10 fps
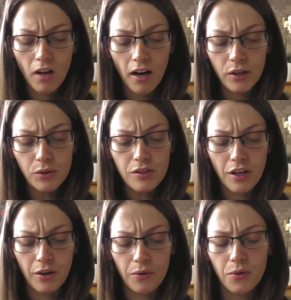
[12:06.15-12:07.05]

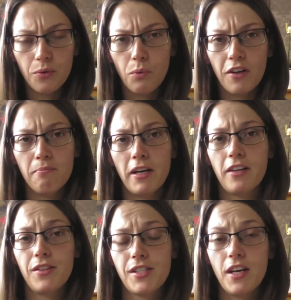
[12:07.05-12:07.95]
One of my
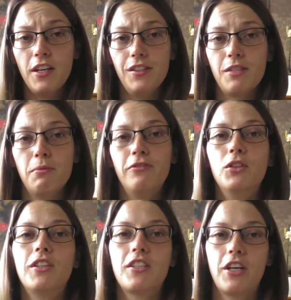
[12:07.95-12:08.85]
concerns
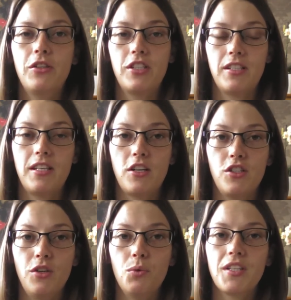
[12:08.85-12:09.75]
before this coaching
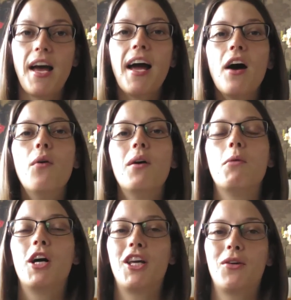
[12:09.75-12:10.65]
session was, how
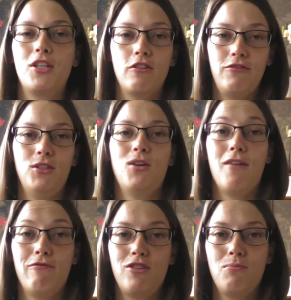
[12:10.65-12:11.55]
am I going to feel
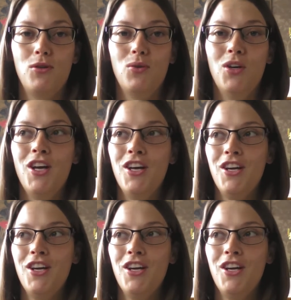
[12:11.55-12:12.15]
comfortable